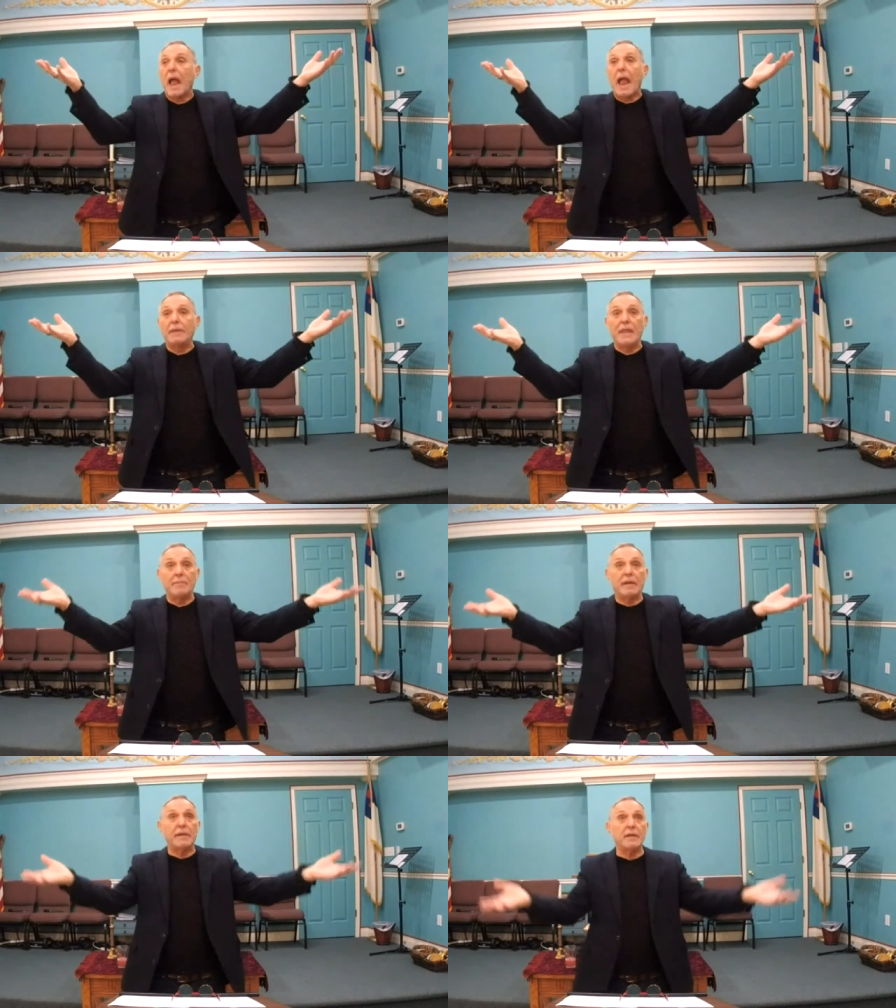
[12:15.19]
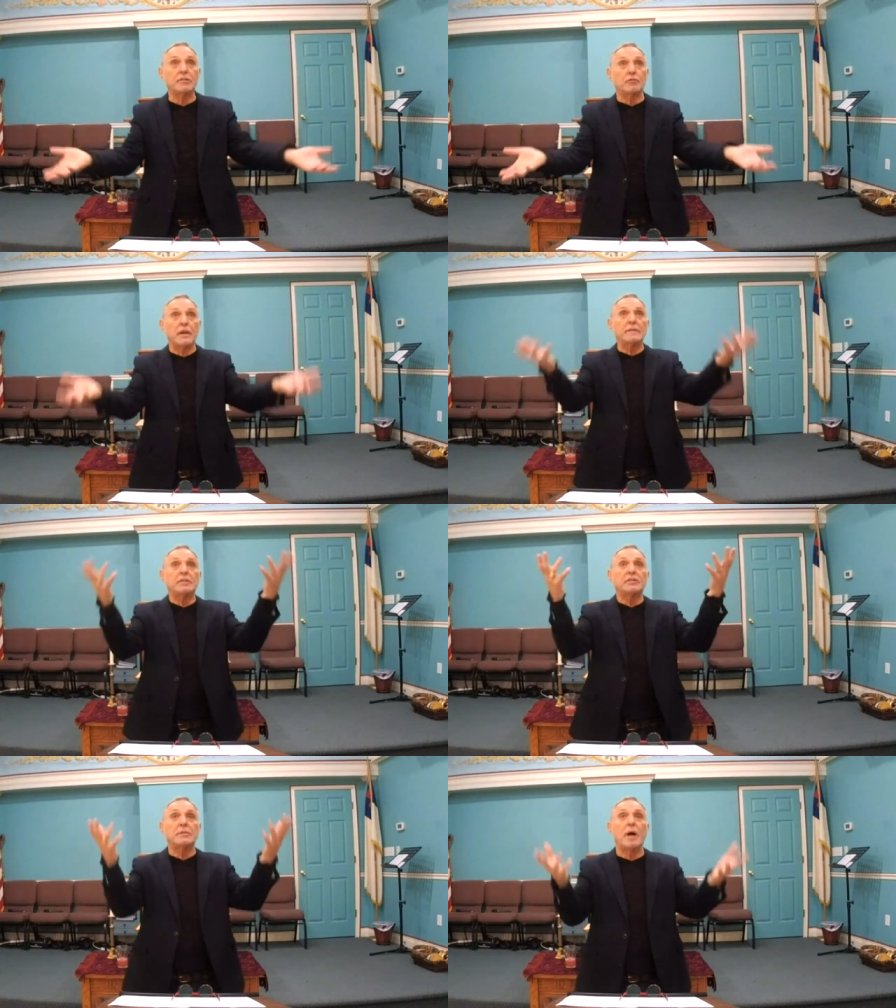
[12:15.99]
And Nebuchadnezzar
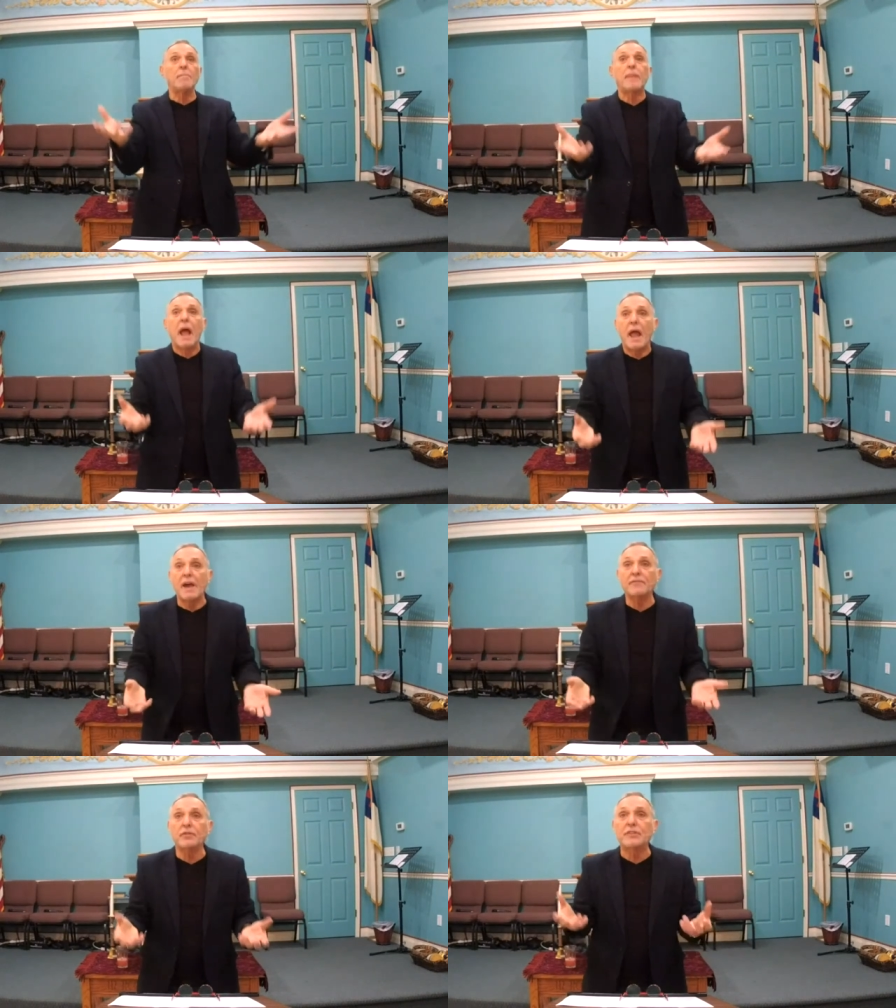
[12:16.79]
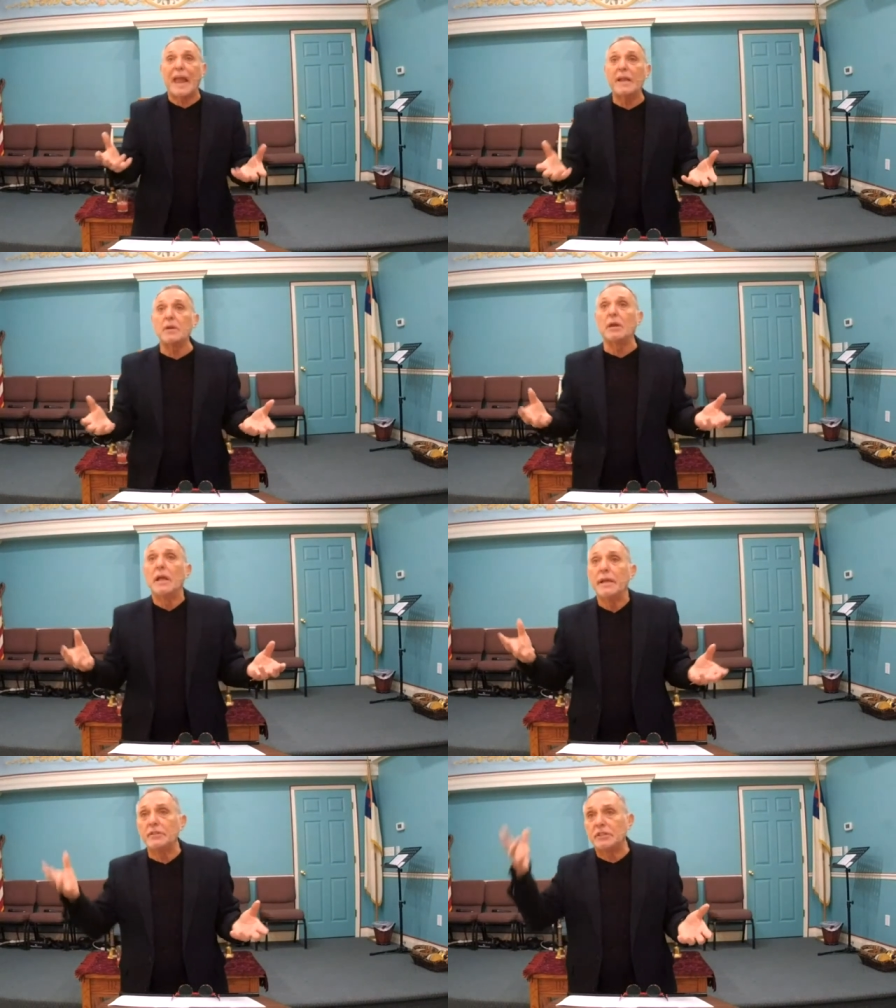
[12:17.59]
raises him up. After
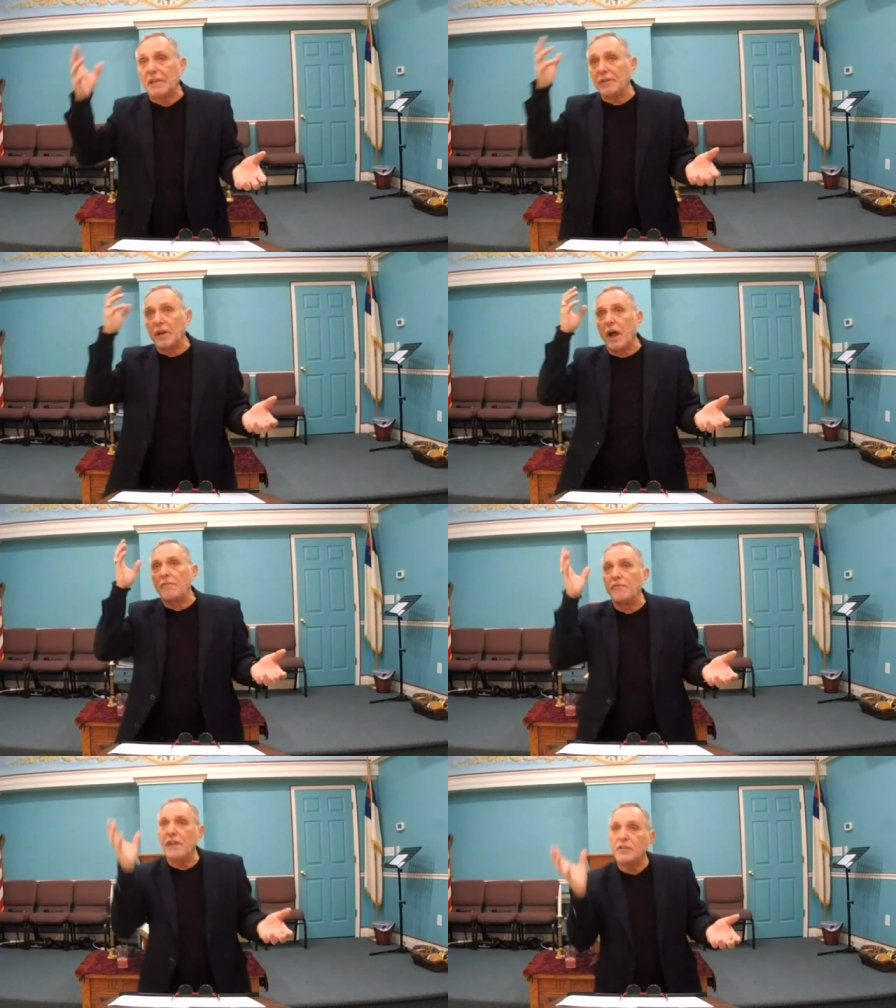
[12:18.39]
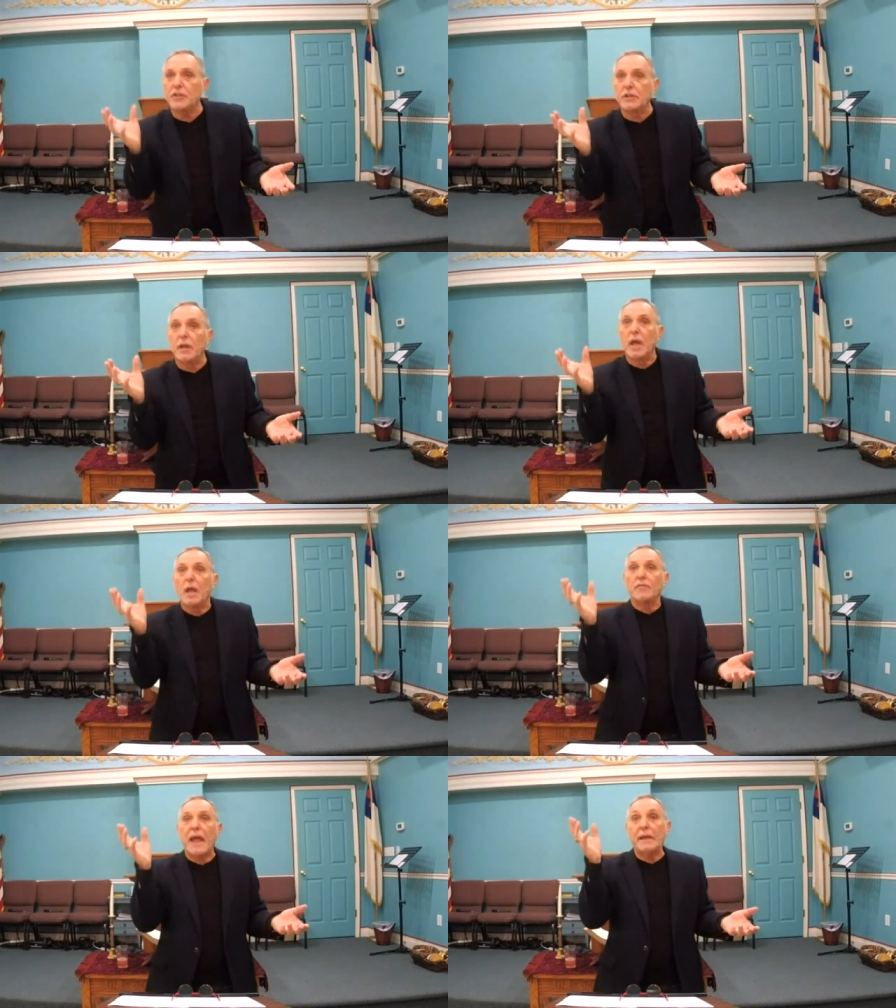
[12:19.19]
Daniel is given a vision
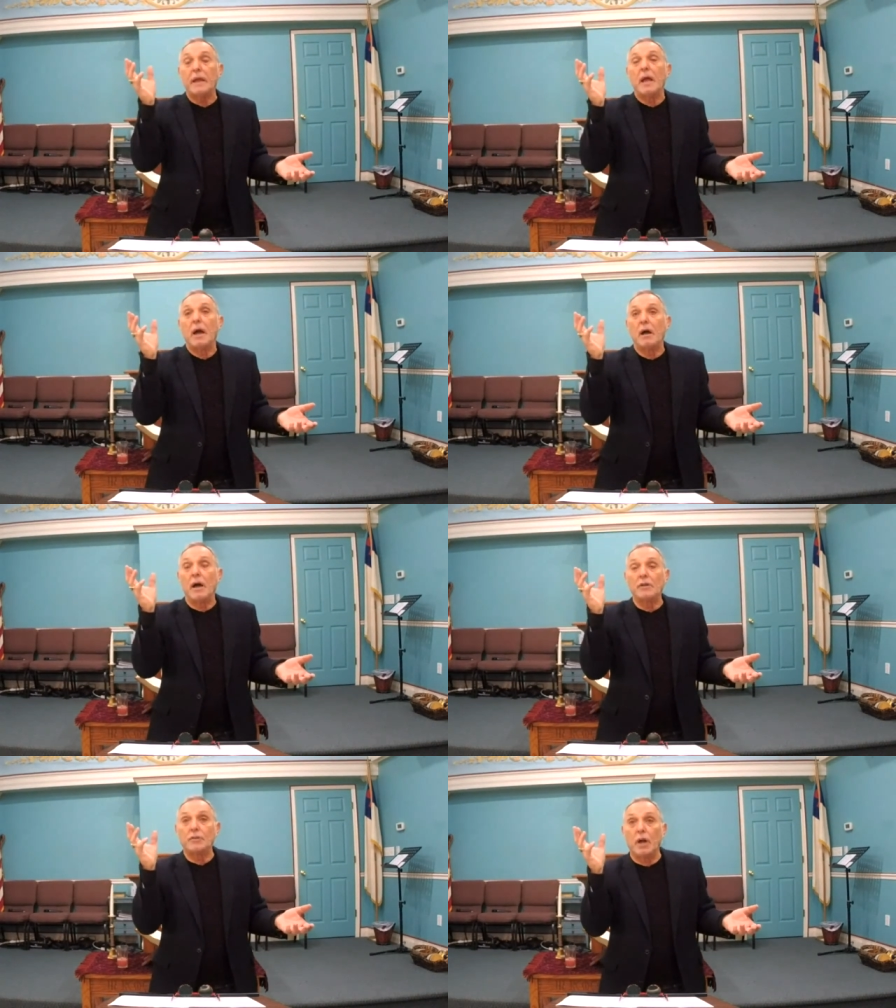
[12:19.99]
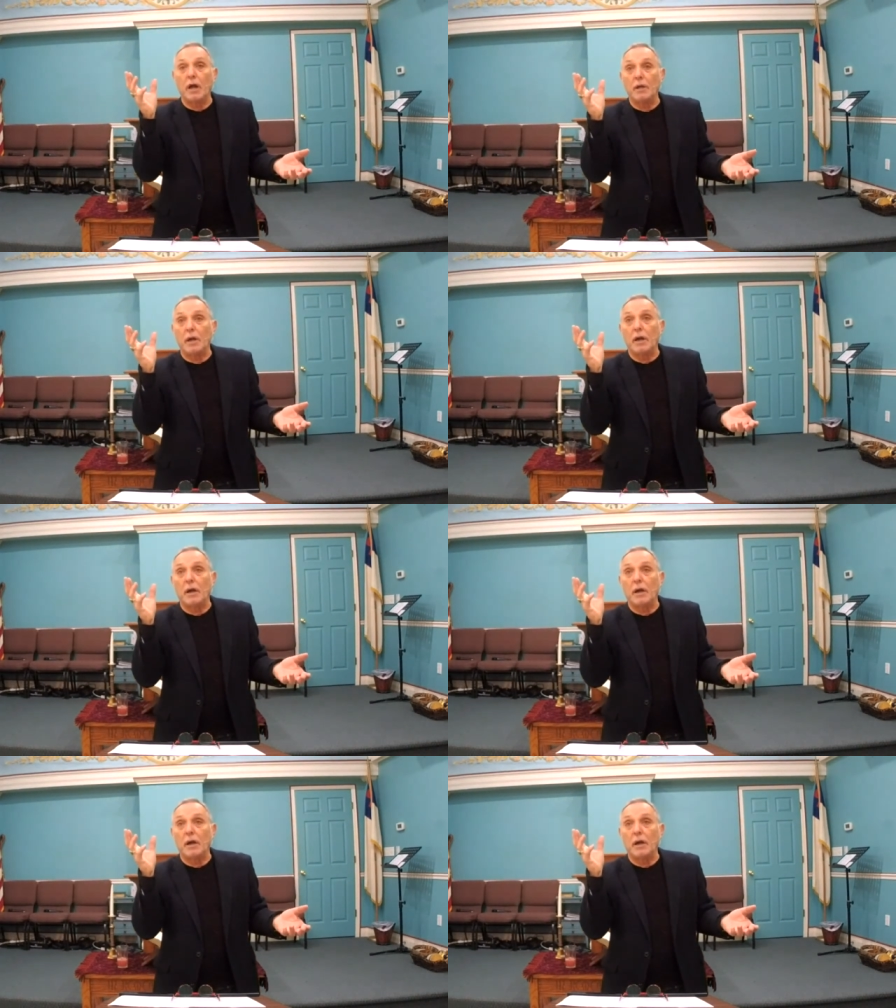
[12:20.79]
that uh, uh, uh